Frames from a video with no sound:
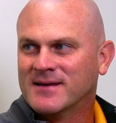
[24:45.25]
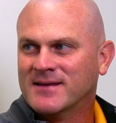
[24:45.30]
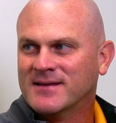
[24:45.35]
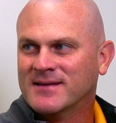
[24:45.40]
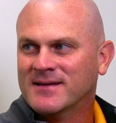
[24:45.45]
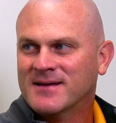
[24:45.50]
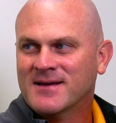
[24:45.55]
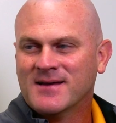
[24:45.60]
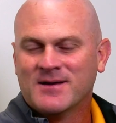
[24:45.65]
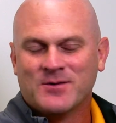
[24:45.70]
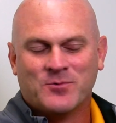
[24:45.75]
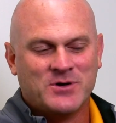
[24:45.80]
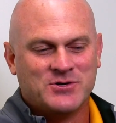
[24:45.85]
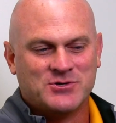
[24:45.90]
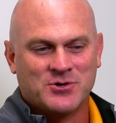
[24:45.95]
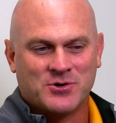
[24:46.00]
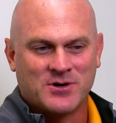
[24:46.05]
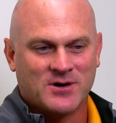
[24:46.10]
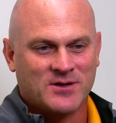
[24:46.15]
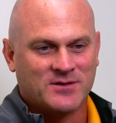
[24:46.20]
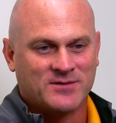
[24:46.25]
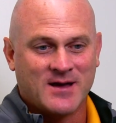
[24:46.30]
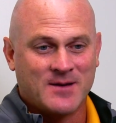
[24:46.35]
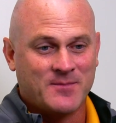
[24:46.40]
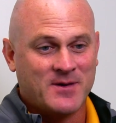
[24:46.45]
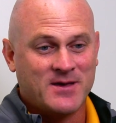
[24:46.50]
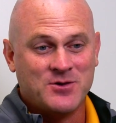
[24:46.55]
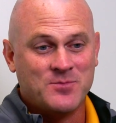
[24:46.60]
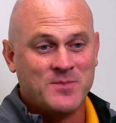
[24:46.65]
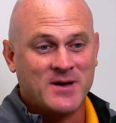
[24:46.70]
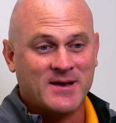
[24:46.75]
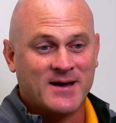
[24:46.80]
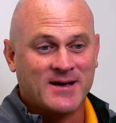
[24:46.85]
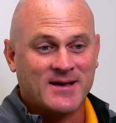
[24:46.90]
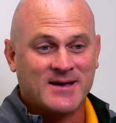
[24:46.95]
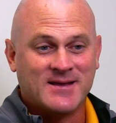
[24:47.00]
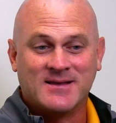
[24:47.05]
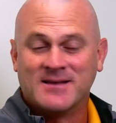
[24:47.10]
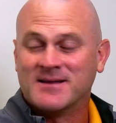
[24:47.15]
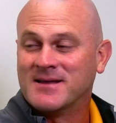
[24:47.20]
And we joke all the time, hey, you may
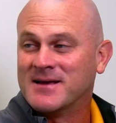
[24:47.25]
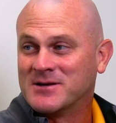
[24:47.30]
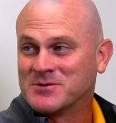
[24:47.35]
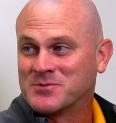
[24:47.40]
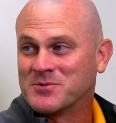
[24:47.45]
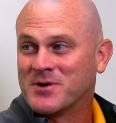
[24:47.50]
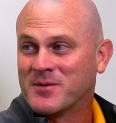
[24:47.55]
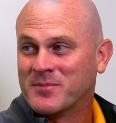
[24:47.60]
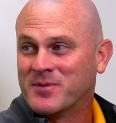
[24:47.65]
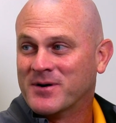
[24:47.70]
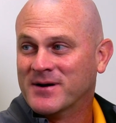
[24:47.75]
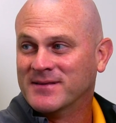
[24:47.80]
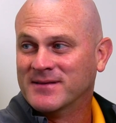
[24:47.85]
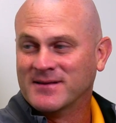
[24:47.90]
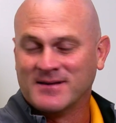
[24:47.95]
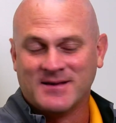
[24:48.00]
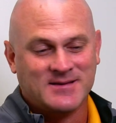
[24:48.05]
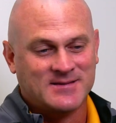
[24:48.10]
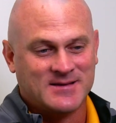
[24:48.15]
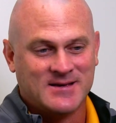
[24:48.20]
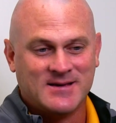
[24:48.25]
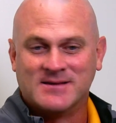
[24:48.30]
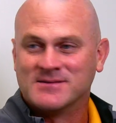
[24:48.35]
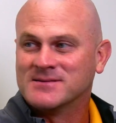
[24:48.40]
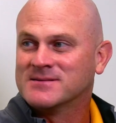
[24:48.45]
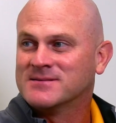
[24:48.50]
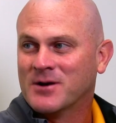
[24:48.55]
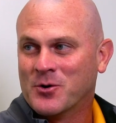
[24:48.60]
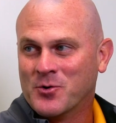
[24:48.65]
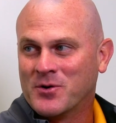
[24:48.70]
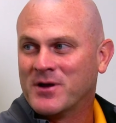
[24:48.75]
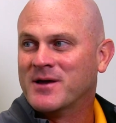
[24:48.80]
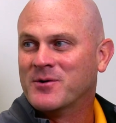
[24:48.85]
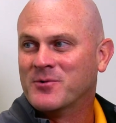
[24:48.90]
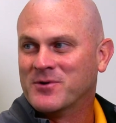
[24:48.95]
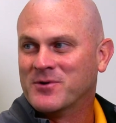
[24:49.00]
not get in today because we're not punting. And he is okay